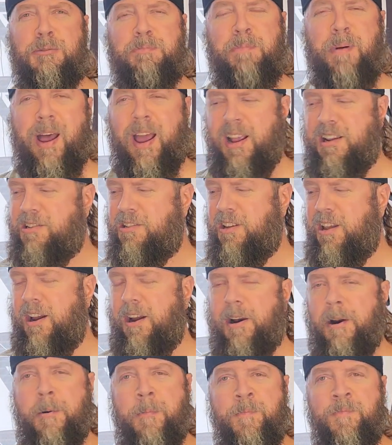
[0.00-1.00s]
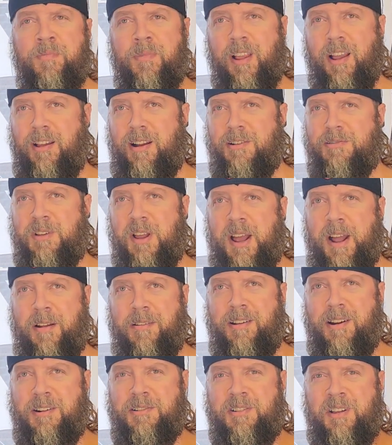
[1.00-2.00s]
spice there. There's
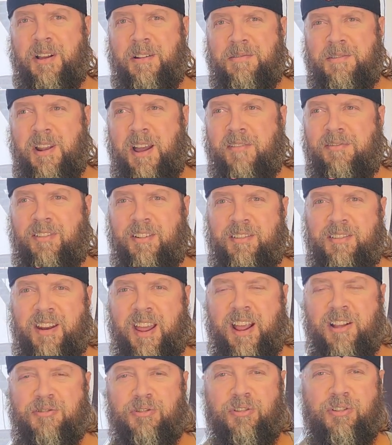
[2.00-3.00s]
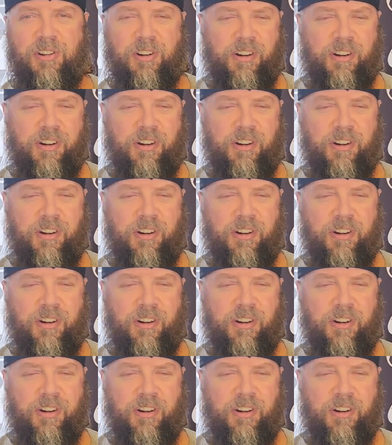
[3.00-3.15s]
a there's a definitely nasal